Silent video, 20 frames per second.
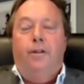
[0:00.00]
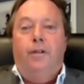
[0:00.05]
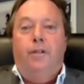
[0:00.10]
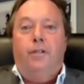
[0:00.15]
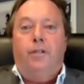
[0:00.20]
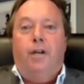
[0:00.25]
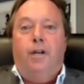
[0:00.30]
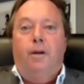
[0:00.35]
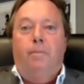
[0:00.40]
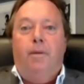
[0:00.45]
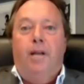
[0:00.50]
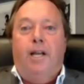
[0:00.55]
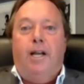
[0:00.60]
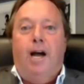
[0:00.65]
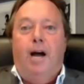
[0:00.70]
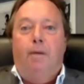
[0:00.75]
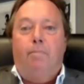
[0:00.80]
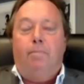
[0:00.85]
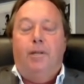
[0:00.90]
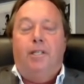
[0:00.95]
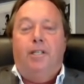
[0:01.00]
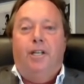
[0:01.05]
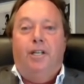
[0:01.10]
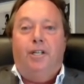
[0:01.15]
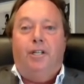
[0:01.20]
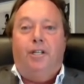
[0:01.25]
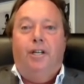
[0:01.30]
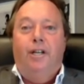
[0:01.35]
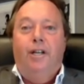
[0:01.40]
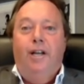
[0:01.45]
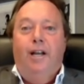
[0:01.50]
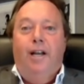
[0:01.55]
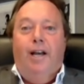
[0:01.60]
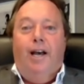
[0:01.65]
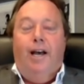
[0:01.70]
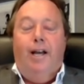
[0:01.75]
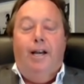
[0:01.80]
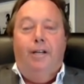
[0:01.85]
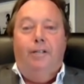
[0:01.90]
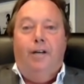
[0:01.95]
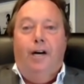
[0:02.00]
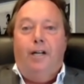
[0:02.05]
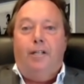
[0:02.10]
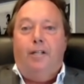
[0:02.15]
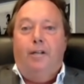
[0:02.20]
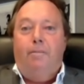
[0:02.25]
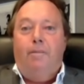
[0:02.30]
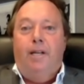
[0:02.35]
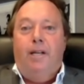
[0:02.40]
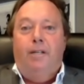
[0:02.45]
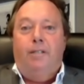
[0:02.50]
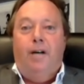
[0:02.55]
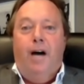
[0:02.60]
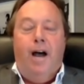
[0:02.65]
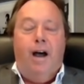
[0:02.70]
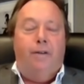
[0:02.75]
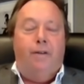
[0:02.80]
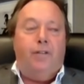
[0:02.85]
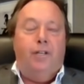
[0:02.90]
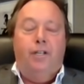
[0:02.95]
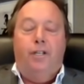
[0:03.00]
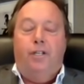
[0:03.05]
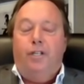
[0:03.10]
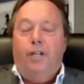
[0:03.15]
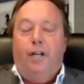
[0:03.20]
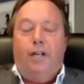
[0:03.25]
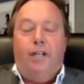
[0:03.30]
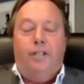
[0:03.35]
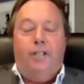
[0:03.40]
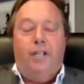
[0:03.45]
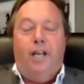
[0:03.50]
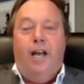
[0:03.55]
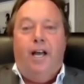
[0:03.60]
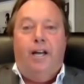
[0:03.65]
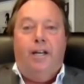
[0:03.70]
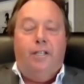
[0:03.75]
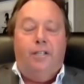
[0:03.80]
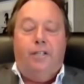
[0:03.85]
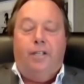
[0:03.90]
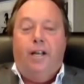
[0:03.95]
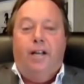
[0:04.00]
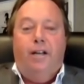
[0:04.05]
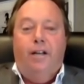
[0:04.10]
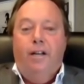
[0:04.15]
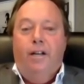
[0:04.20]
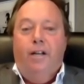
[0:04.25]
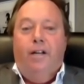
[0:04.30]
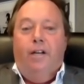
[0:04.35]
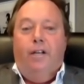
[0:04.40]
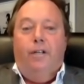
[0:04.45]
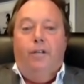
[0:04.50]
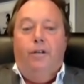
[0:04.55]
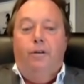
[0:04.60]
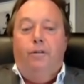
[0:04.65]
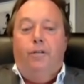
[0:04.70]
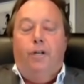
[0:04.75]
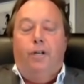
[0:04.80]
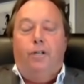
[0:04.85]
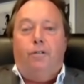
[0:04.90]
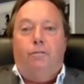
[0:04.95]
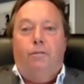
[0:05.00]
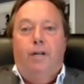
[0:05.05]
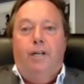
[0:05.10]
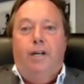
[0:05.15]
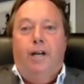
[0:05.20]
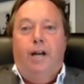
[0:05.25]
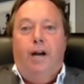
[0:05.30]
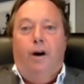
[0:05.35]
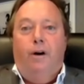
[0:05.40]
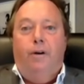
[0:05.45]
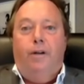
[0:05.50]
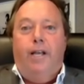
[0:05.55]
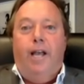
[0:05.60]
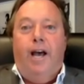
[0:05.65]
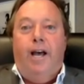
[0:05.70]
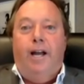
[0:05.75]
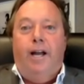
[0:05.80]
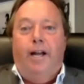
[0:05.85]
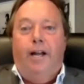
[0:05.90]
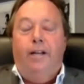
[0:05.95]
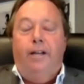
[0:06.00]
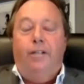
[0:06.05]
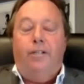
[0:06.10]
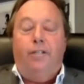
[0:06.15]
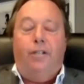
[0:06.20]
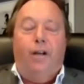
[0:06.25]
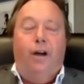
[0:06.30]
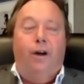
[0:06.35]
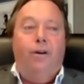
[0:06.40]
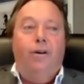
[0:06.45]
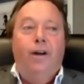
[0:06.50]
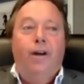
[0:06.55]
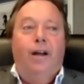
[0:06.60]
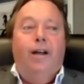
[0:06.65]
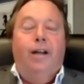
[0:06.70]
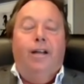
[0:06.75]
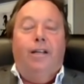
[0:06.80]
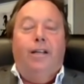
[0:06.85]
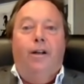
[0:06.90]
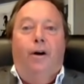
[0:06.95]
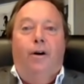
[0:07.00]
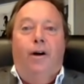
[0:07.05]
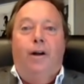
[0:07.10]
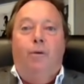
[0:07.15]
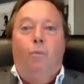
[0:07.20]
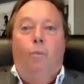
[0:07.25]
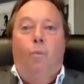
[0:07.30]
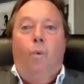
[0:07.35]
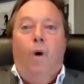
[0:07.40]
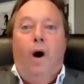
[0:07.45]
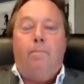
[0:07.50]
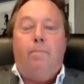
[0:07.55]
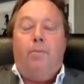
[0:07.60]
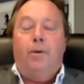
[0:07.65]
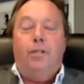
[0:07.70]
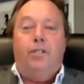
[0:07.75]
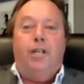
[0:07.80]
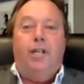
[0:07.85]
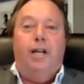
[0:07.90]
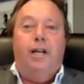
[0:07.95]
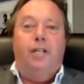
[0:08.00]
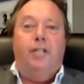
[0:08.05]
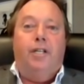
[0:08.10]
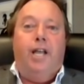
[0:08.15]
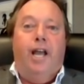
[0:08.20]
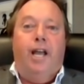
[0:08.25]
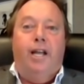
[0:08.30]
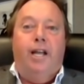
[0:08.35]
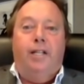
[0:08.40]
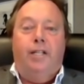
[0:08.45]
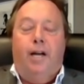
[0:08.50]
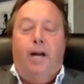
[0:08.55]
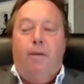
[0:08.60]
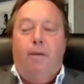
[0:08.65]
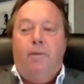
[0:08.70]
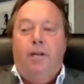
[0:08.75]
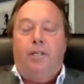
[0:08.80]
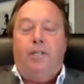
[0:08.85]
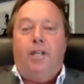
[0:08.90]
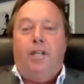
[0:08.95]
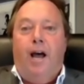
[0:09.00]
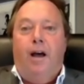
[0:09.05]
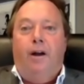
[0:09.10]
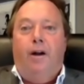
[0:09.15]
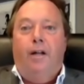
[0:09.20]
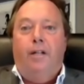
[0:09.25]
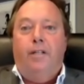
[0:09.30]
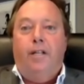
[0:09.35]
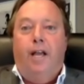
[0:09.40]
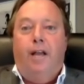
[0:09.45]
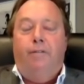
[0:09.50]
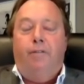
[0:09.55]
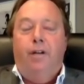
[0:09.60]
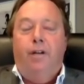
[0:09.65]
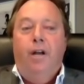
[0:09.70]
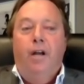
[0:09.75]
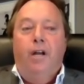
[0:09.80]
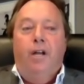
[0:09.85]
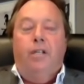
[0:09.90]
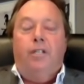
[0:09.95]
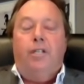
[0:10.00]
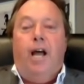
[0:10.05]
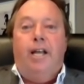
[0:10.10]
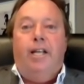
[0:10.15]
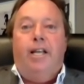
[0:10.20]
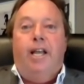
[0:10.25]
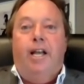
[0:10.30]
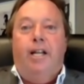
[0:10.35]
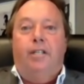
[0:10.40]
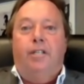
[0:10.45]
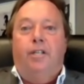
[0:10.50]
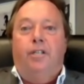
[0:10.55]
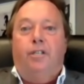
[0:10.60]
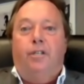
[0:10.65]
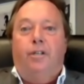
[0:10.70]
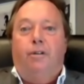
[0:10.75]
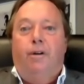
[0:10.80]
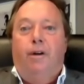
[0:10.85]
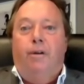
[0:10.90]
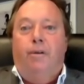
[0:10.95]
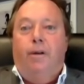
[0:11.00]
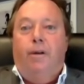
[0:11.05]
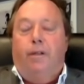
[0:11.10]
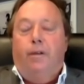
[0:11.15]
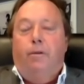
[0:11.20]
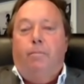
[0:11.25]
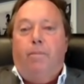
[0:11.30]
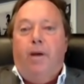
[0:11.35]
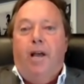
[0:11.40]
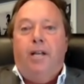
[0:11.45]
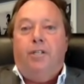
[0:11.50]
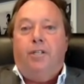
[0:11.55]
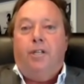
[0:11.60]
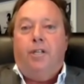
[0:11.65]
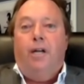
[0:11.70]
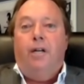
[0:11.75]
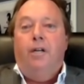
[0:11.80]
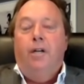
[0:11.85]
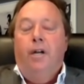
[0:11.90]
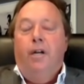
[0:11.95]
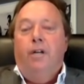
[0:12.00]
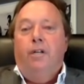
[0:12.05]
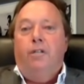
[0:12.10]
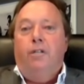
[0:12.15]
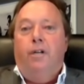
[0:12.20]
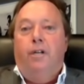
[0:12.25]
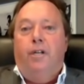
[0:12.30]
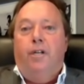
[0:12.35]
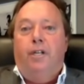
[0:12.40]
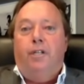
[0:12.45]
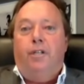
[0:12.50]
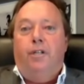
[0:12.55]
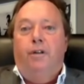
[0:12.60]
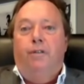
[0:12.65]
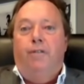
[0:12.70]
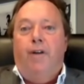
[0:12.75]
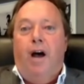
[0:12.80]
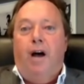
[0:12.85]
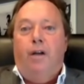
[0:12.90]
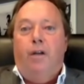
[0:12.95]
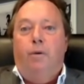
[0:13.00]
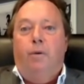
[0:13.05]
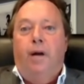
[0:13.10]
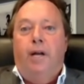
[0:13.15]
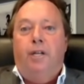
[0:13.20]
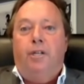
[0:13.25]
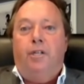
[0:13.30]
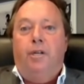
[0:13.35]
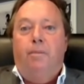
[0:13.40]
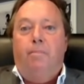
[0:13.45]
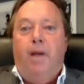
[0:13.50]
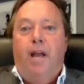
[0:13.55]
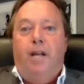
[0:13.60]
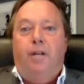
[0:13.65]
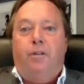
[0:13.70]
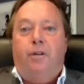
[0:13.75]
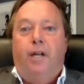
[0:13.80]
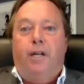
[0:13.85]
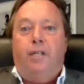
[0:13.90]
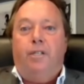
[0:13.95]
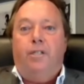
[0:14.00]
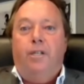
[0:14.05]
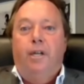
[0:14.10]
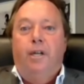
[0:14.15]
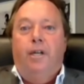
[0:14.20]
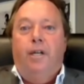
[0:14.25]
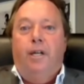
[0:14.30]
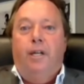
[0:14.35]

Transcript: There's going to be competition." And he looked at me and laughed and shook his head and said, "You just really don't get it." So, you know, and what percentage gain did I miss out on, David? So I can't disagree with you based on traditional valuation matrix.